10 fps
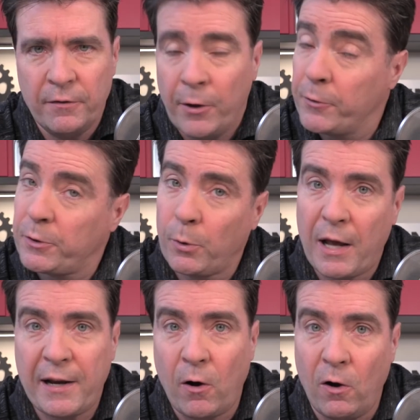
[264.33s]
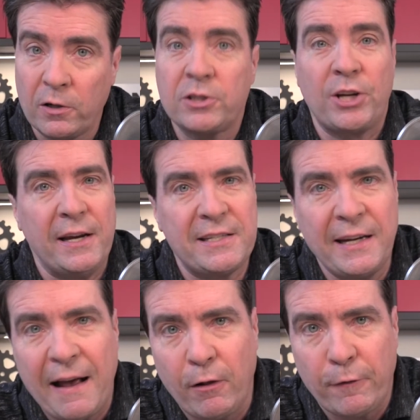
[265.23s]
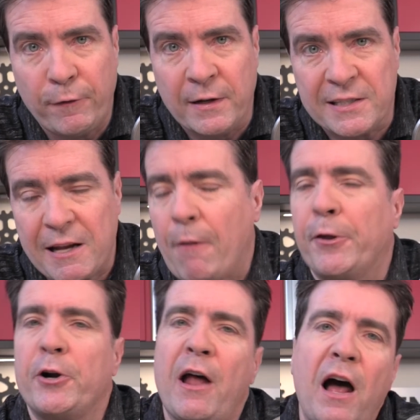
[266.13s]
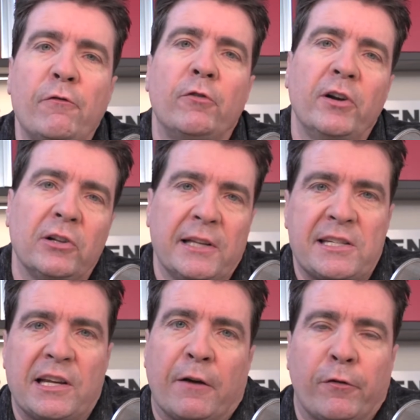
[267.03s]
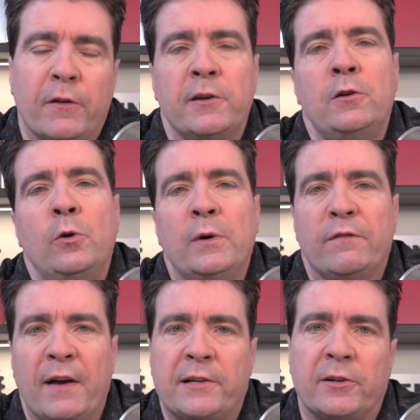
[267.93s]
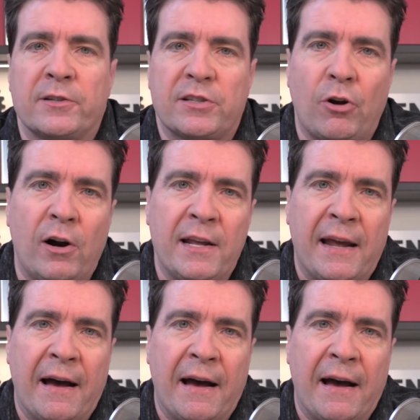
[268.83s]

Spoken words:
those are what I call chasing elephants. They're not realistic for the new inventor starting